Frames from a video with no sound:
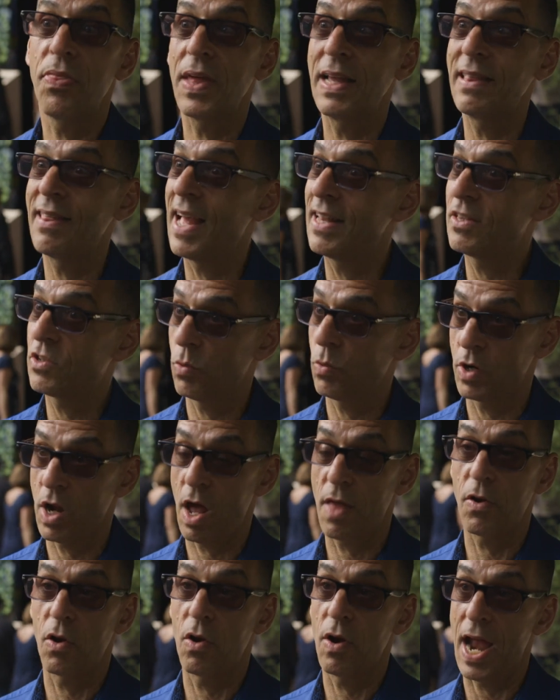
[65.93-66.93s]
thing led to
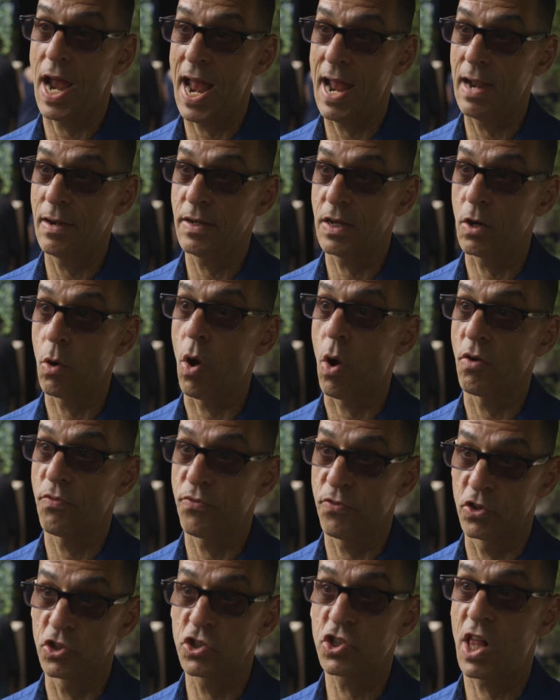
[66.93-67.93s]
another, and, you know, our
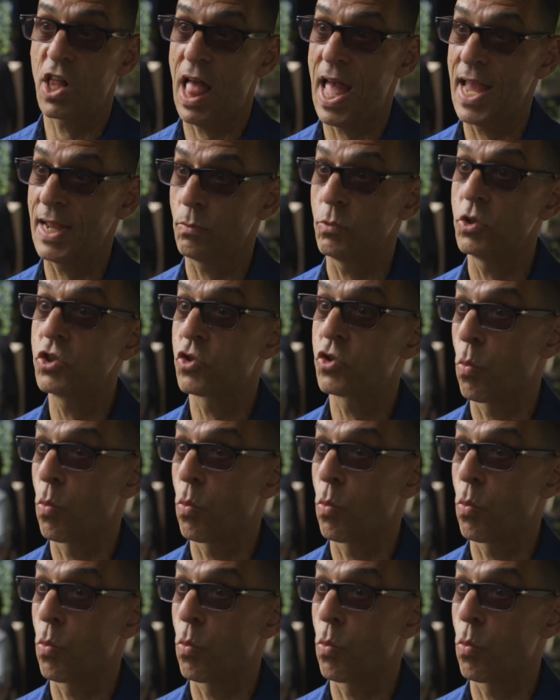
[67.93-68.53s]
first client was